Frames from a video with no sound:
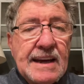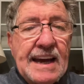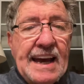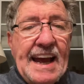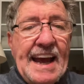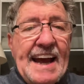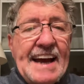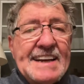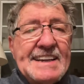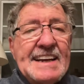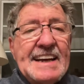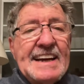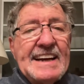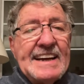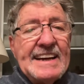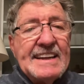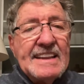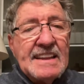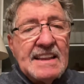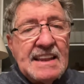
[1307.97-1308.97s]
And
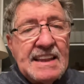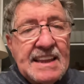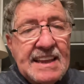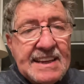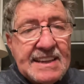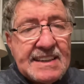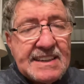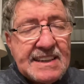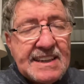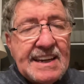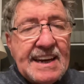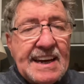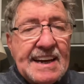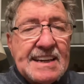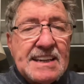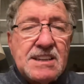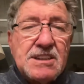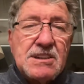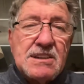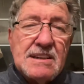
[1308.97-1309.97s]
in this
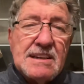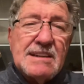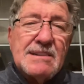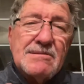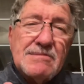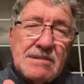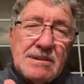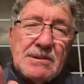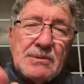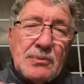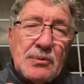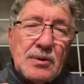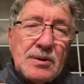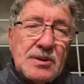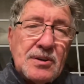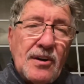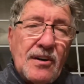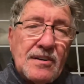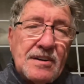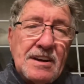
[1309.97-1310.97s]
case, we're
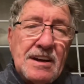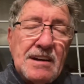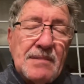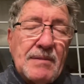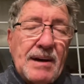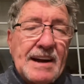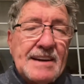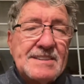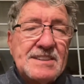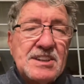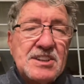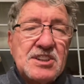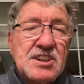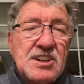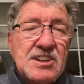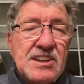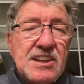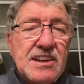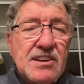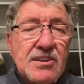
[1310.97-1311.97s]
talking about just a
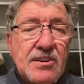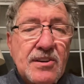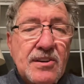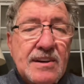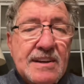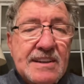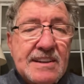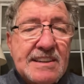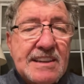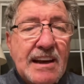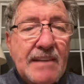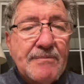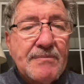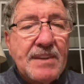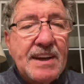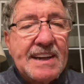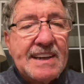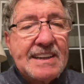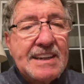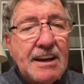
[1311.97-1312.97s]
little
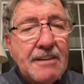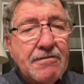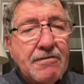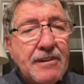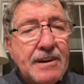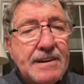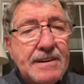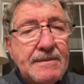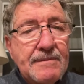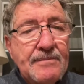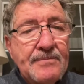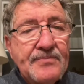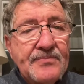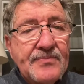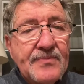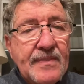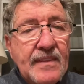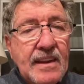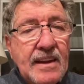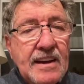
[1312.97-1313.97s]
something different.
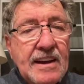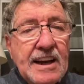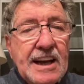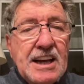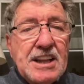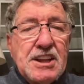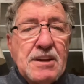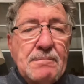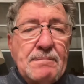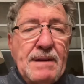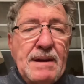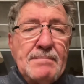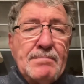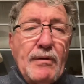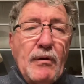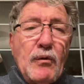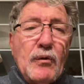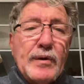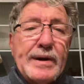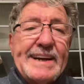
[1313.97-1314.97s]
The
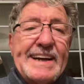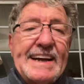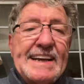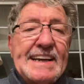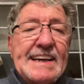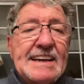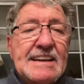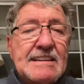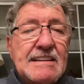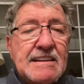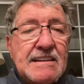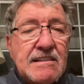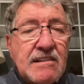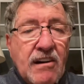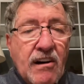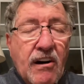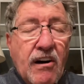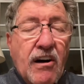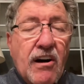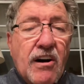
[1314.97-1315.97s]
people were getting the
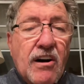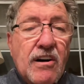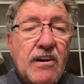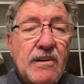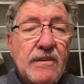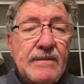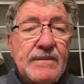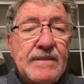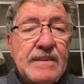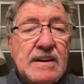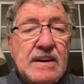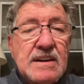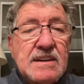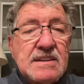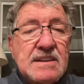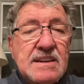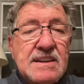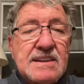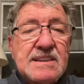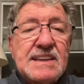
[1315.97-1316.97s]
call
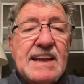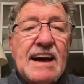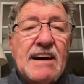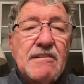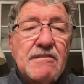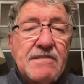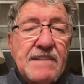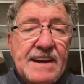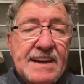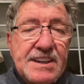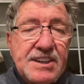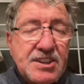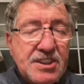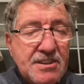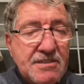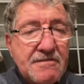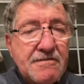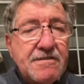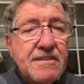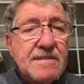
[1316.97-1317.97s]
to
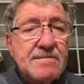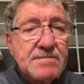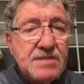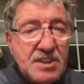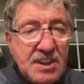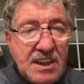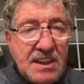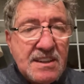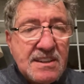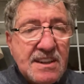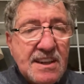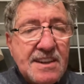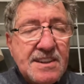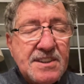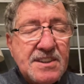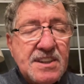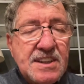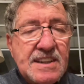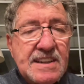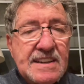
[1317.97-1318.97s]
salvation from
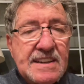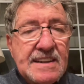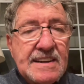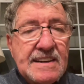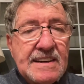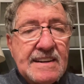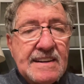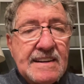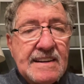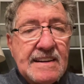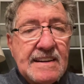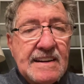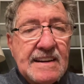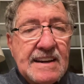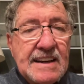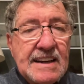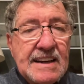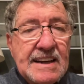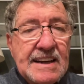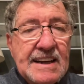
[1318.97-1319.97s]
Jesus
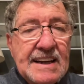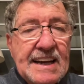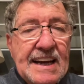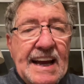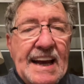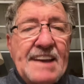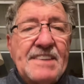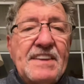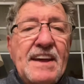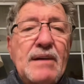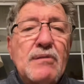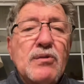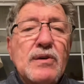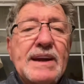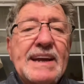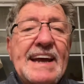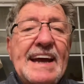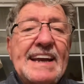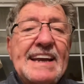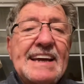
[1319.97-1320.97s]
and they were
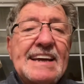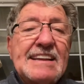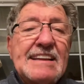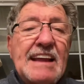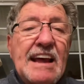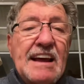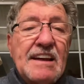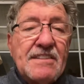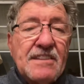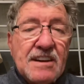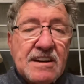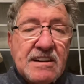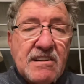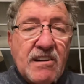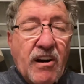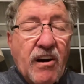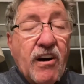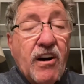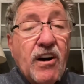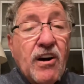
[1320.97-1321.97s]
getting the
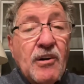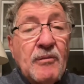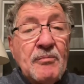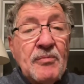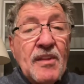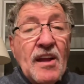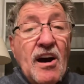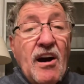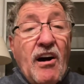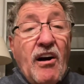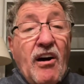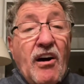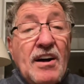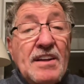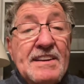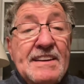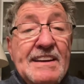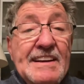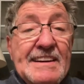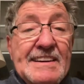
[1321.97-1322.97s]
call
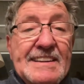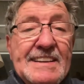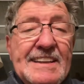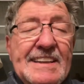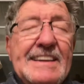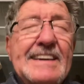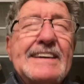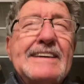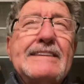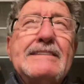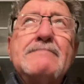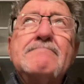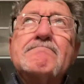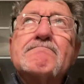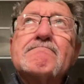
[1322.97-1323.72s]
on the,